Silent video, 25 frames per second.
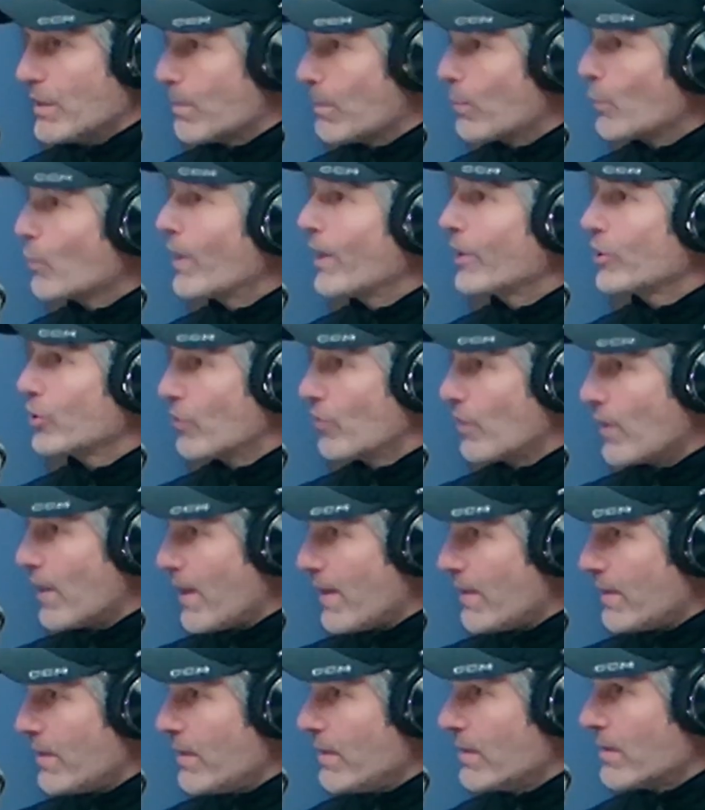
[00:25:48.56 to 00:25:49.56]
this
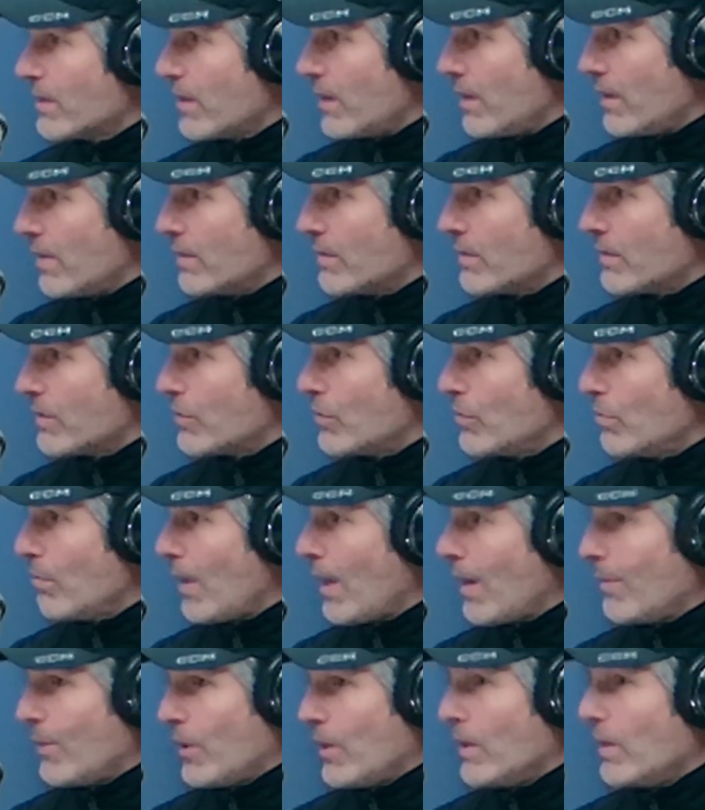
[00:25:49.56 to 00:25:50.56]
pressure on these kids
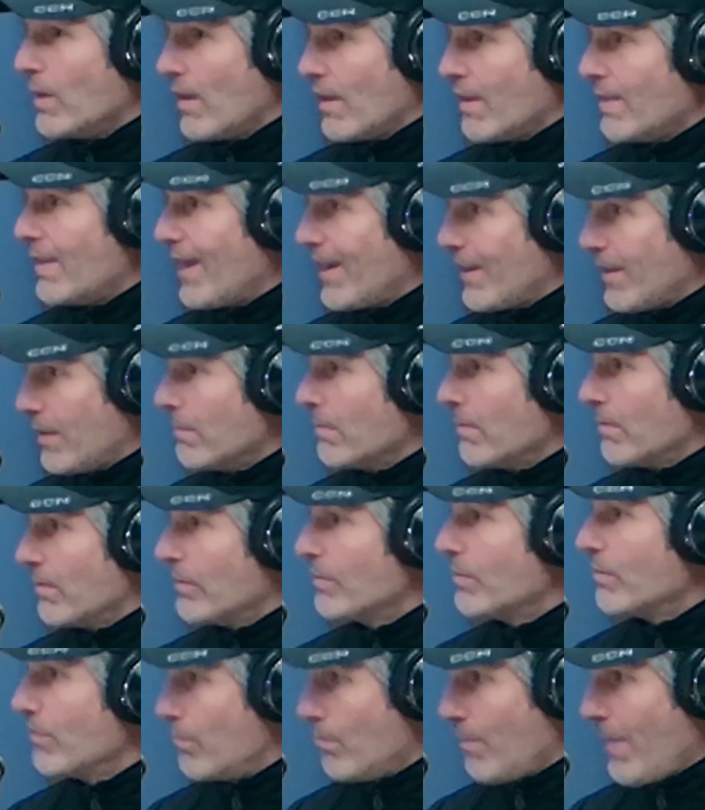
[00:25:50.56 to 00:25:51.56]
to maybe then
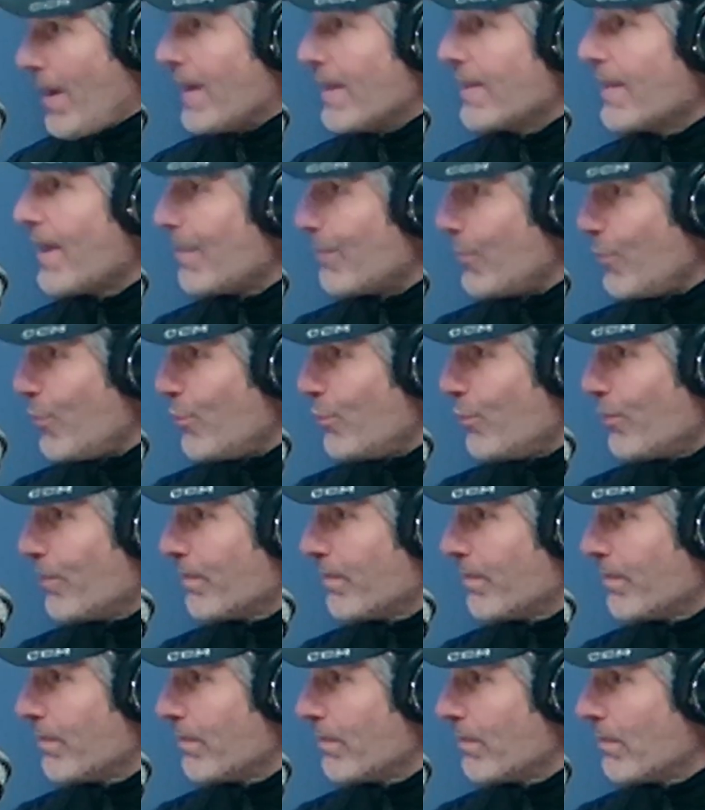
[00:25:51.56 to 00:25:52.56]
make that
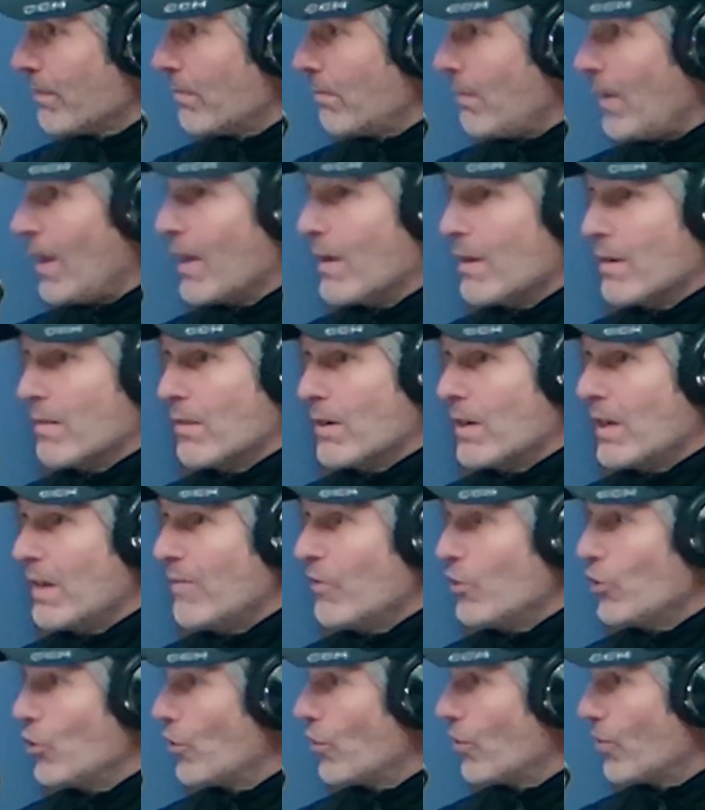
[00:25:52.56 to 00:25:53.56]
move make it
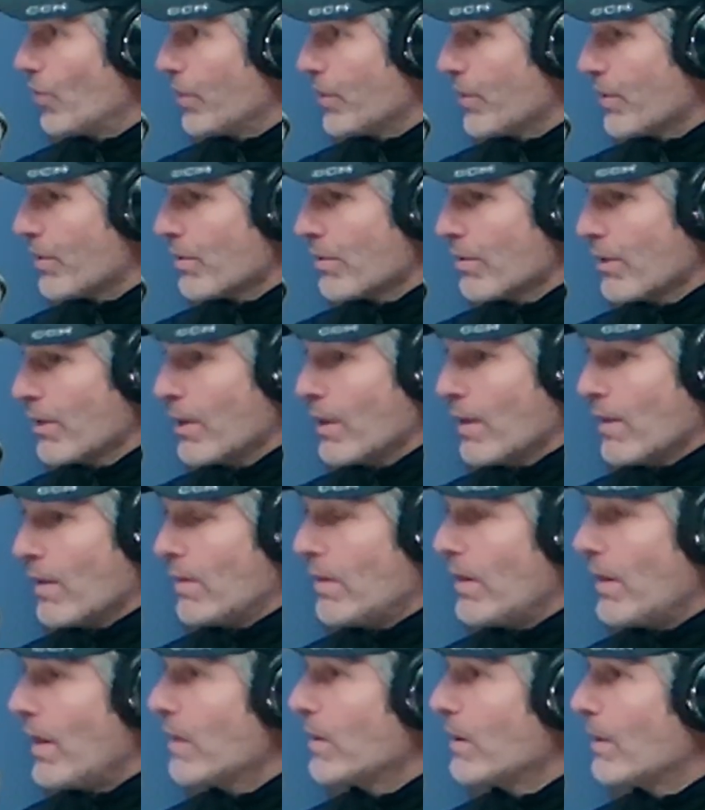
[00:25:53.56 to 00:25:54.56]
even earlier,
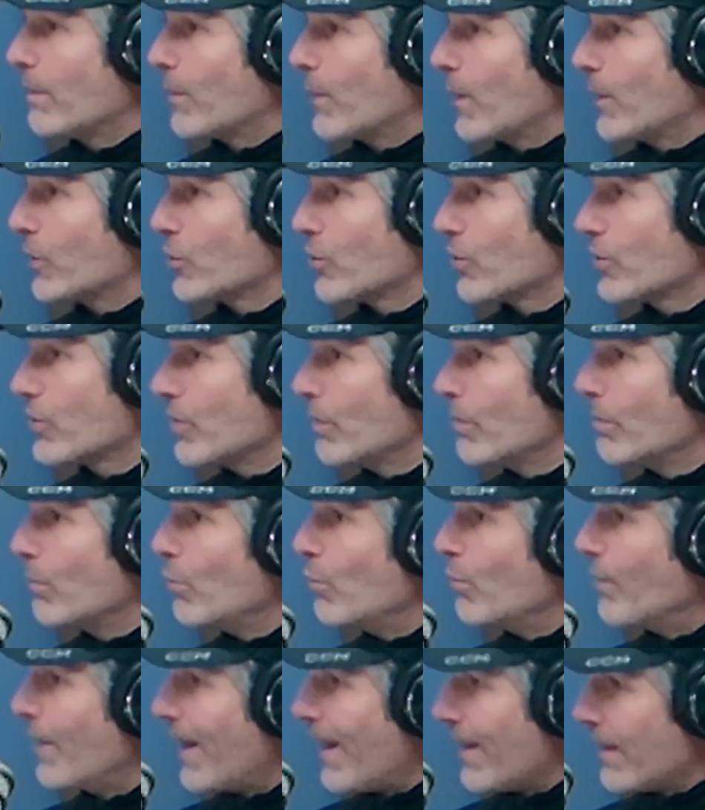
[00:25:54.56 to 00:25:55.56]
then the pressure
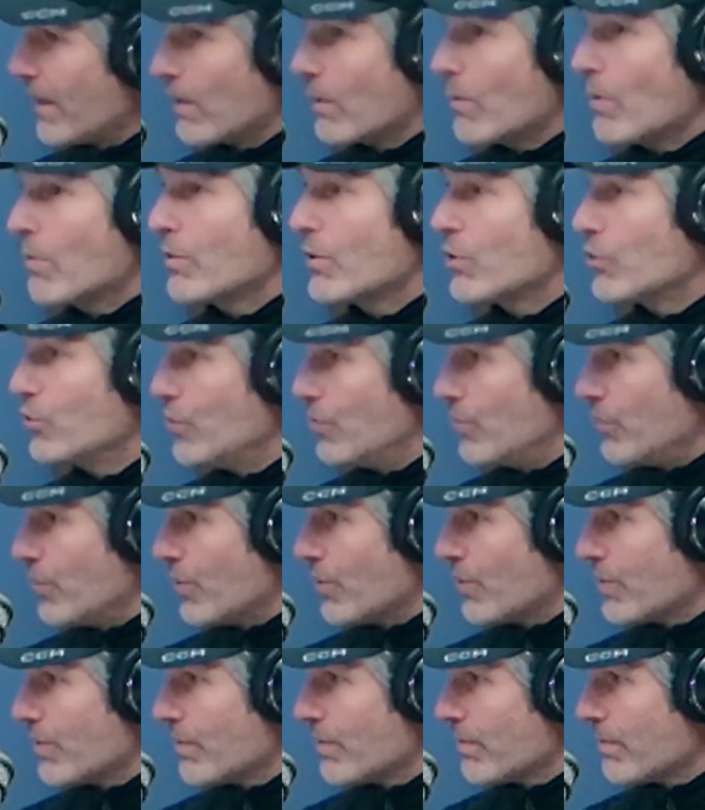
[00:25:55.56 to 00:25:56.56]
to move on and go to
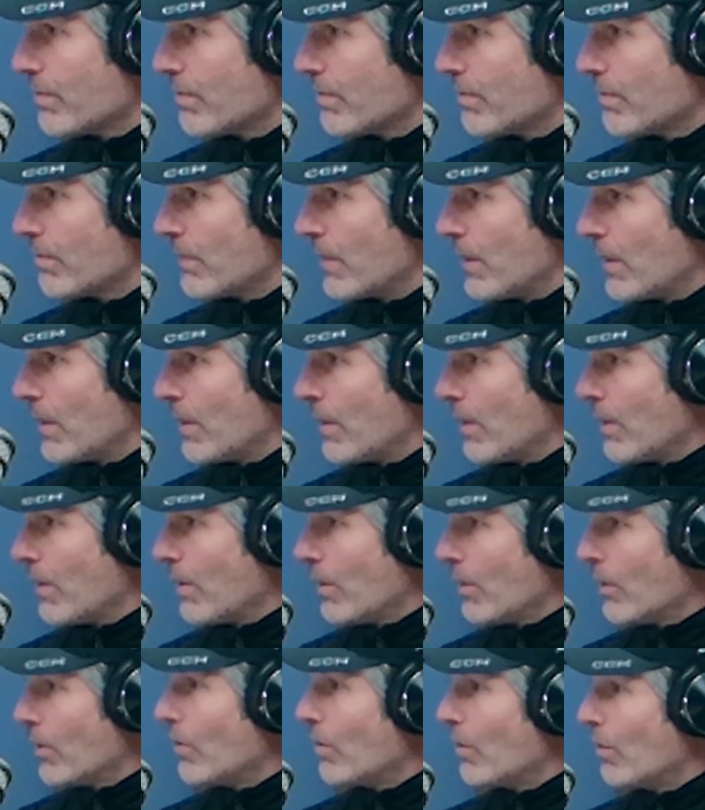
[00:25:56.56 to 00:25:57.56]
juniors,
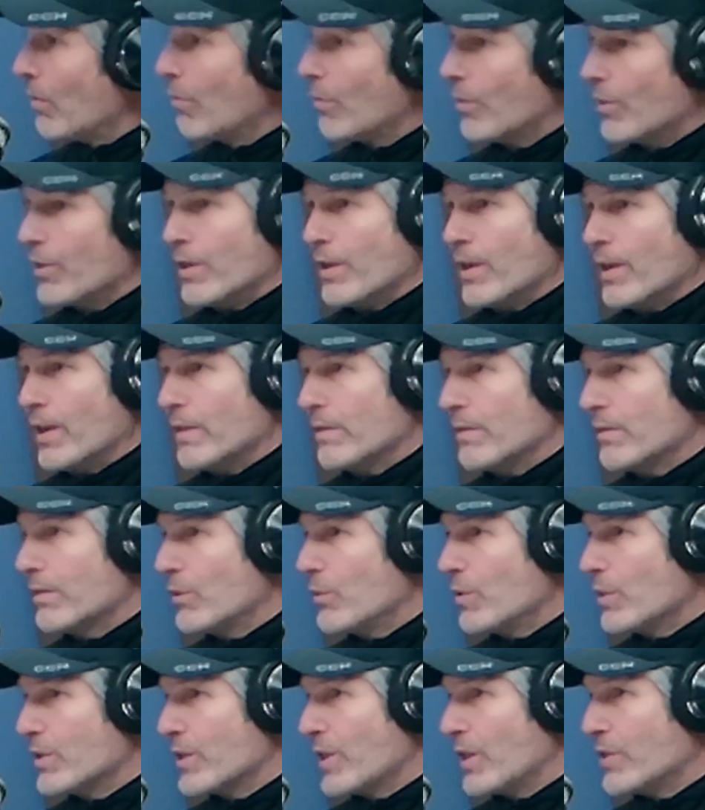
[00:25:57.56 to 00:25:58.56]
you know, where you got
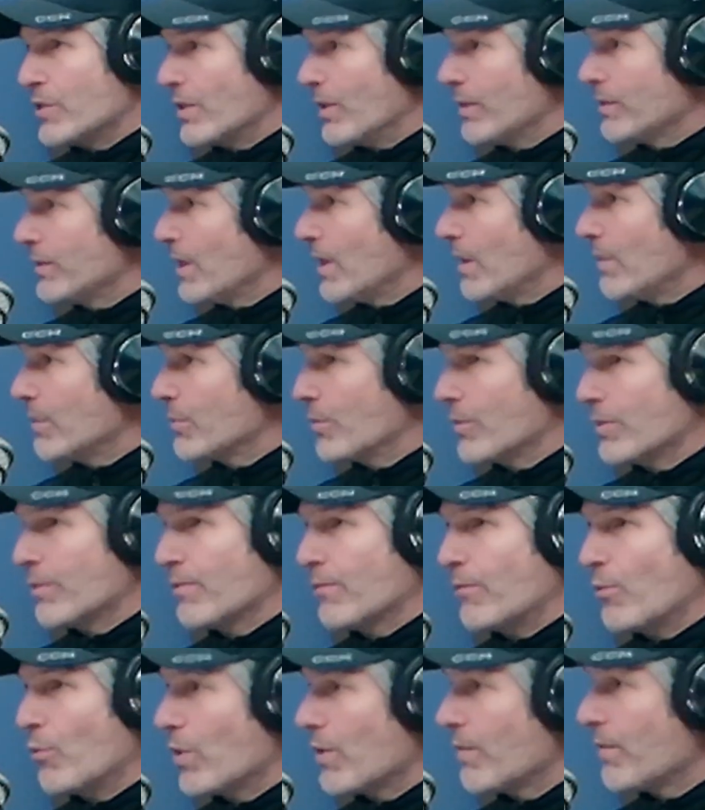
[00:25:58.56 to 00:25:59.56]
USHL teams
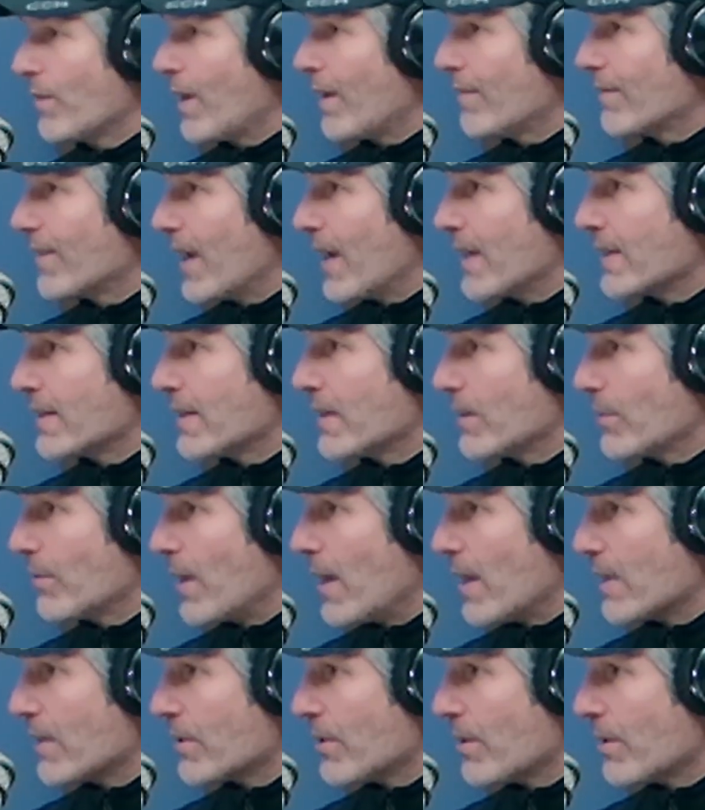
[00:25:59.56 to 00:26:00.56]
with 45 guys on
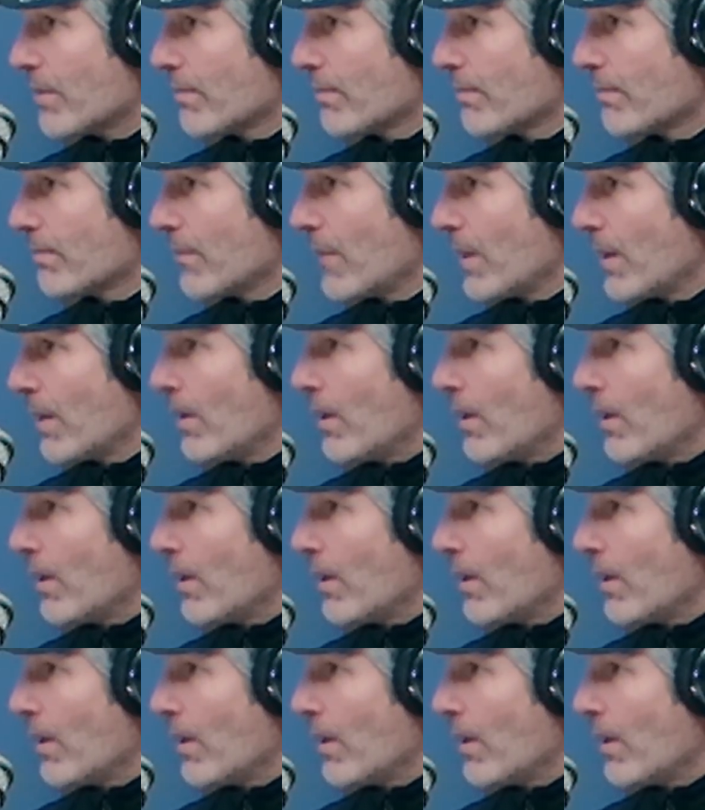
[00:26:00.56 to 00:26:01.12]
the roster